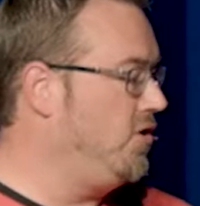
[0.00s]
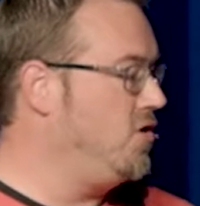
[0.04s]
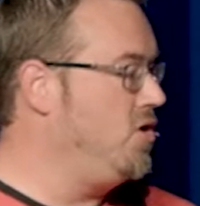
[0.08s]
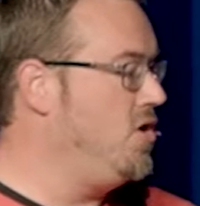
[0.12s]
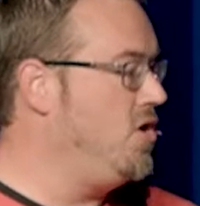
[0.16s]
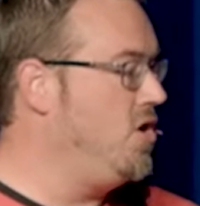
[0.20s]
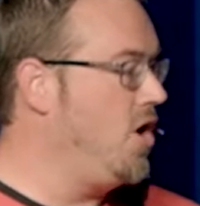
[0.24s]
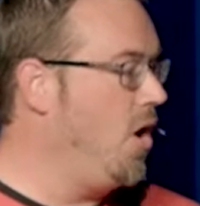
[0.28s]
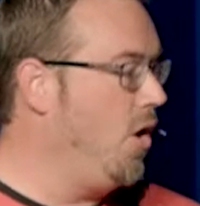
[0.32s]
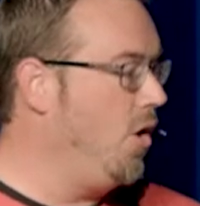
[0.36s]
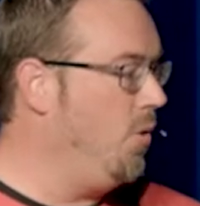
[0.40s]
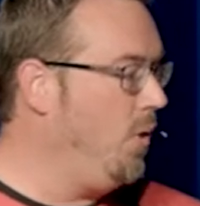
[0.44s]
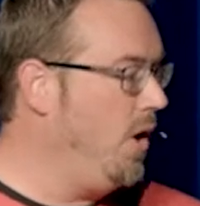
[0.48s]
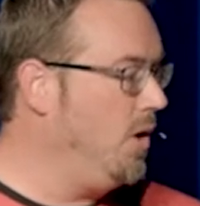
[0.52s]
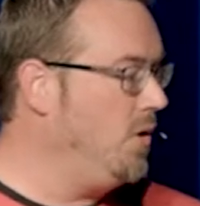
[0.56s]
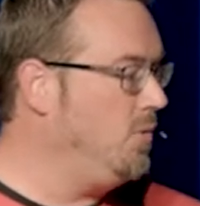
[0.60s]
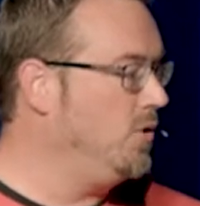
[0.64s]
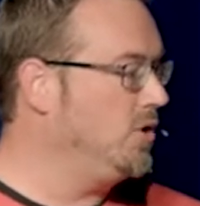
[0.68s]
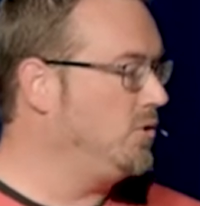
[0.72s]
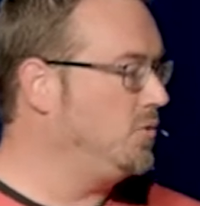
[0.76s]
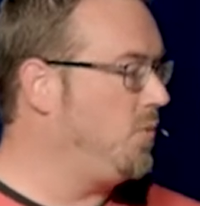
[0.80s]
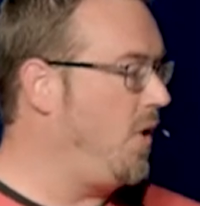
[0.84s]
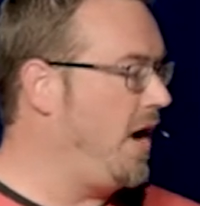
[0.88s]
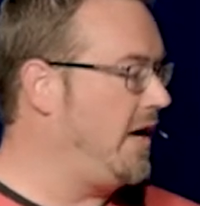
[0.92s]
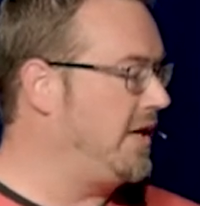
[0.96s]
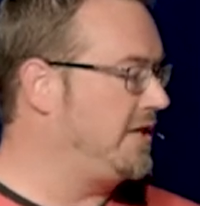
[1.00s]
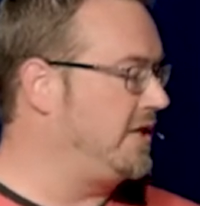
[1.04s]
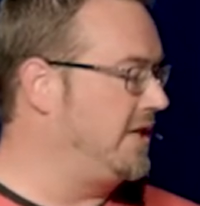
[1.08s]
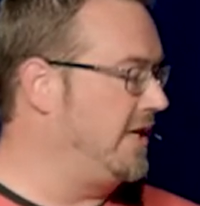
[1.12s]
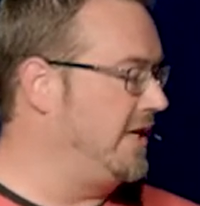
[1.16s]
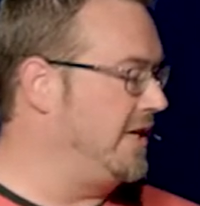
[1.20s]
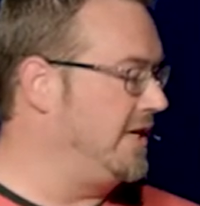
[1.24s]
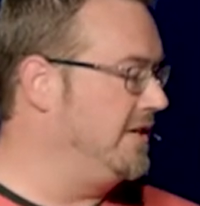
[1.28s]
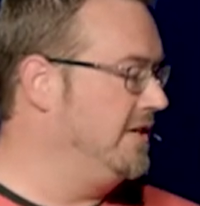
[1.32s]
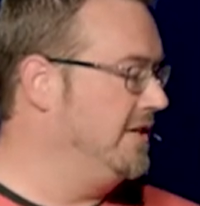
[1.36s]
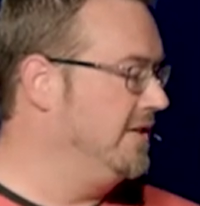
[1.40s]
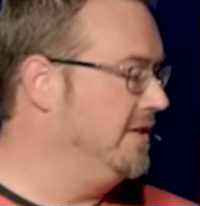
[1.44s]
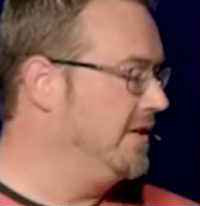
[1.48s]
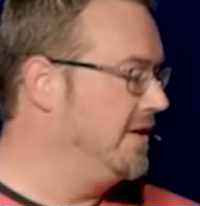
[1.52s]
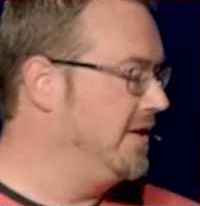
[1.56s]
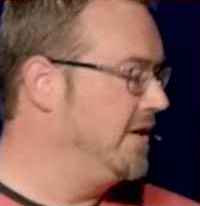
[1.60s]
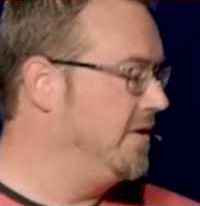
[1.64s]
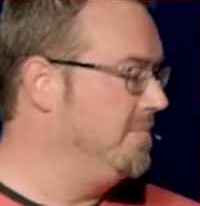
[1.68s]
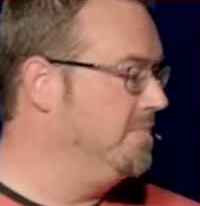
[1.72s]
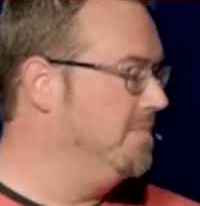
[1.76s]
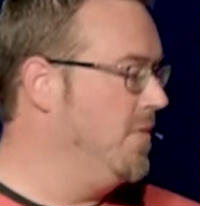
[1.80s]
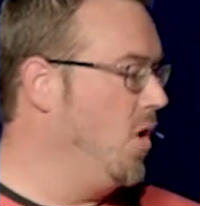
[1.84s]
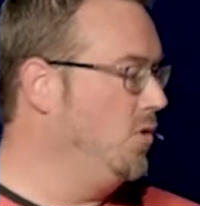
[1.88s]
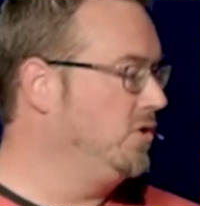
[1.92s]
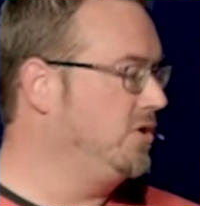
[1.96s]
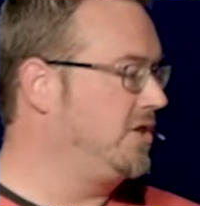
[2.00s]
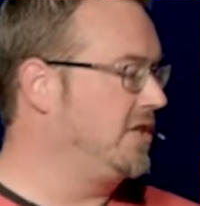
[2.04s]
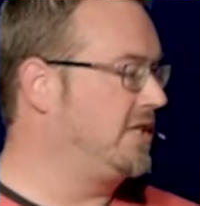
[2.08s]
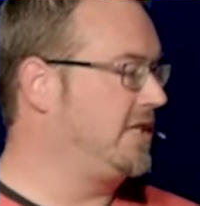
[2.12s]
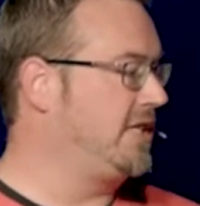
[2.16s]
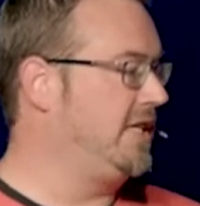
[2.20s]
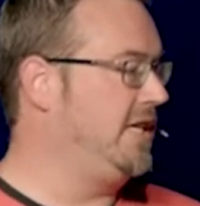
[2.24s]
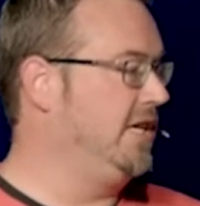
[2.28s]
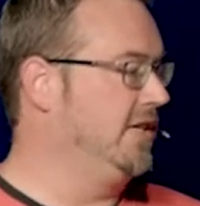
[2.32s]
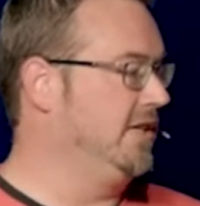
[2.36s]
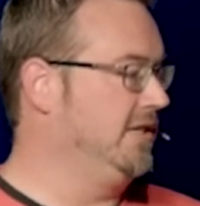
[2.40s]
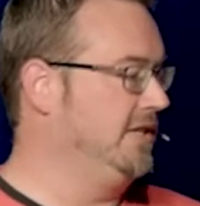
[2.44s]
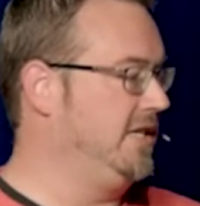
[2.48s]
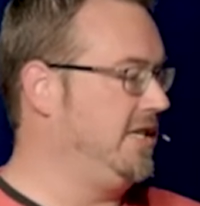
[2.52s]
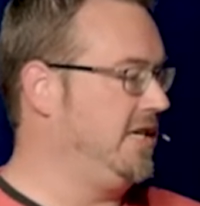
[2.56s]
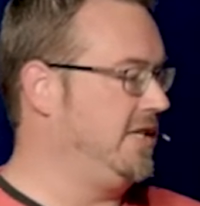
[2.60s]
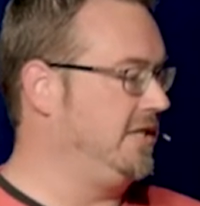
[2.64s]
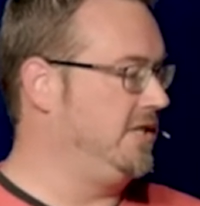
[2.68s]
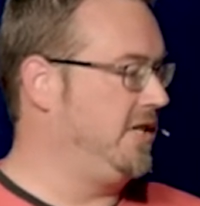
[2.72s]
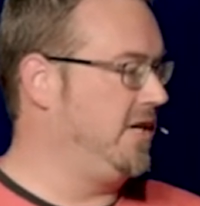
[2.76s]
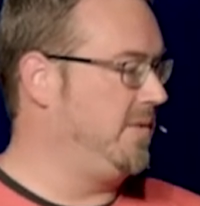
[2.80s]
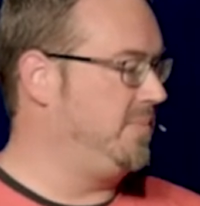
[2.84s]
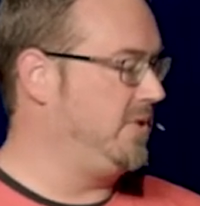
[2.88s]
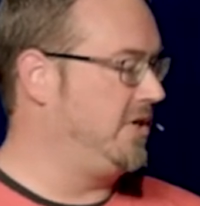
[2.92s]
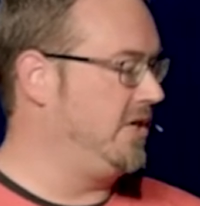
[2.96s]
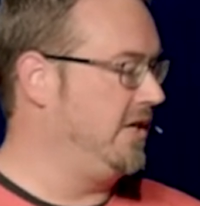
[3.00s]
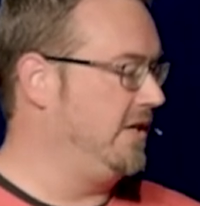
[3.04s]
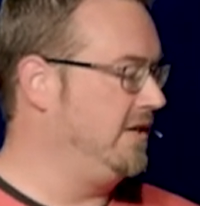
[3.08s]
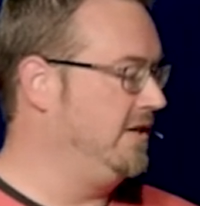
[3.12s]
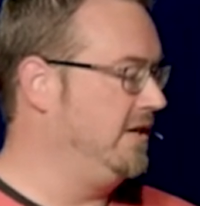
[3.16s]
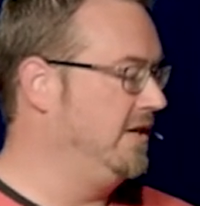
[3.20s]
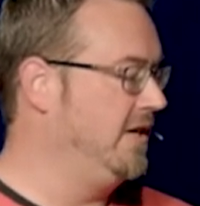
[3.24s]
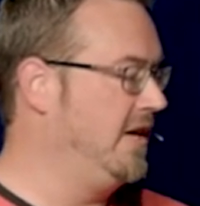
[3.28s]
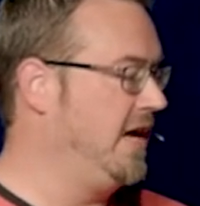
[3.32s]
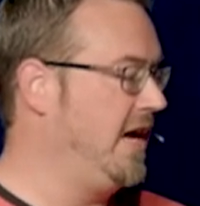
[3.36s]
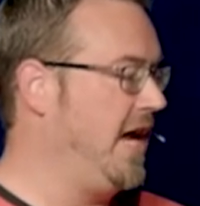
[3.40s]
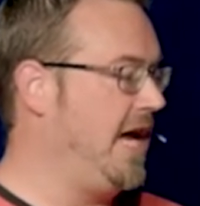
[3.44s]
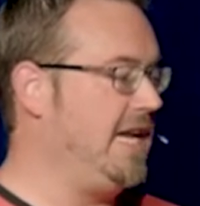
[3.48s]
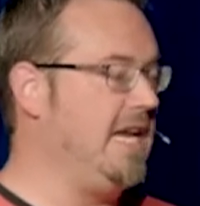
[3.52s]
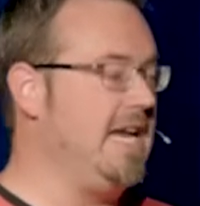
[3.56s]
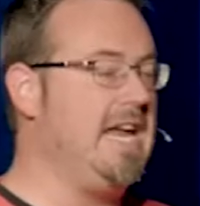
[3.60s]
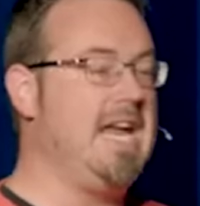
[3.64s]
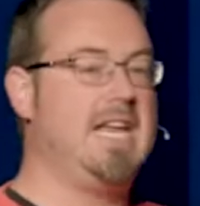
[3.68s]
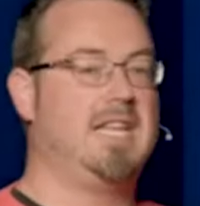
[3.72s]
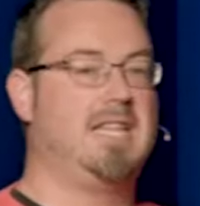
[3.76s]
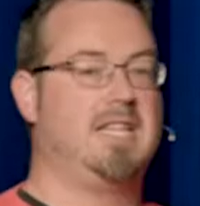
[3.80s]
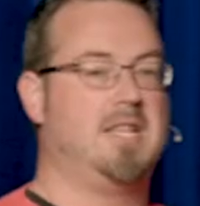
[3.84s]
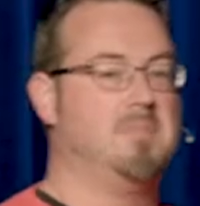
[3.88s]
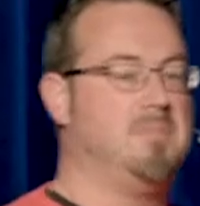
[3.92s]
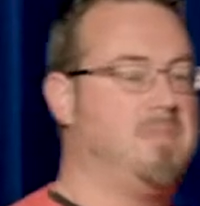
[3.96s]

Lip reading: no one was watching, Moses killed the Egyptian and hid the